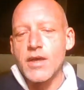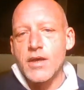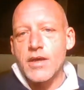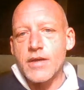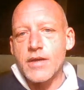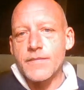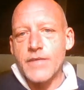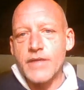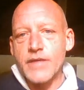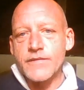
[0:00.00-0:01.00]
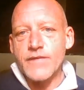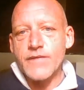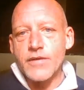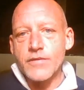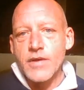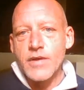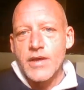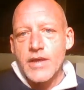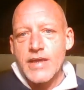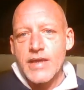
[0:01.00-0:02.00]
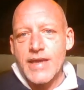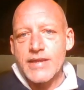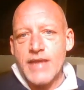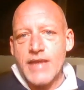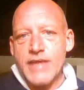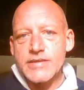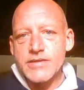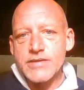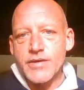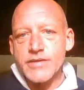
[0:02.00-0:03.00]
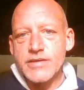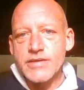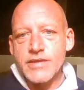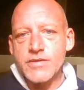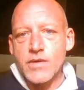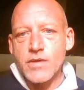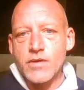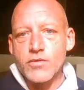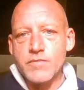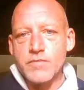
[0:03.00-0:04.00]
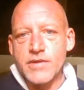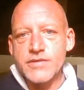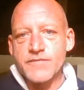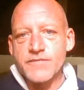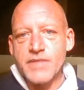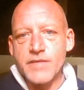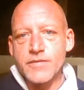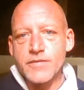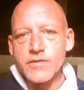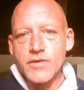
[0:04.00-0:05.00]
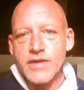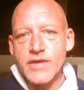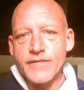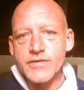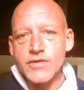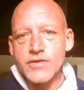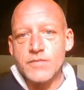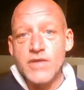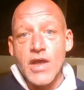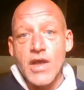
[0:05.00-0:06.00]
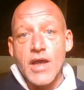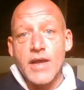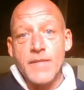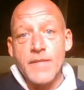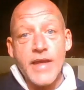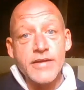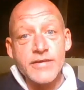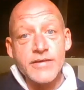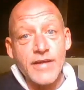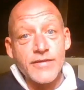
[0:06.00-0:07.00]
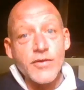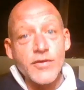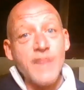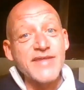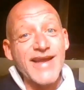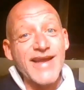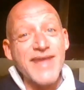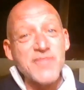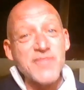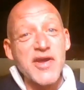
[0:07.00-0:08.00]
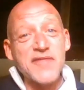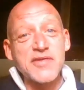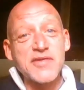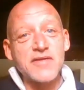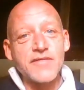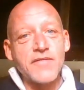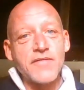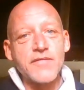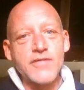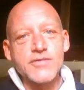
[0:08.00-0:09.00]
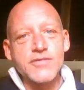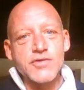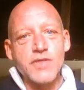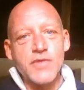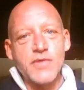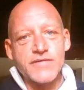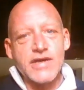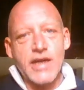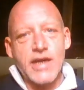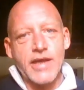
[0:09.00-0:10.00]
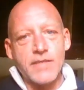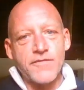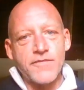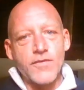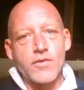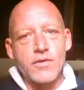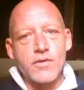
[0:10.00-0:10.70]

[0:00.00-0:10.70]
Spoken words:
And so, yeah, that is going to lead to a whole bunch of people not having jobs. And you have to claim, right? If you don't, if you've lost your job, you have to claim for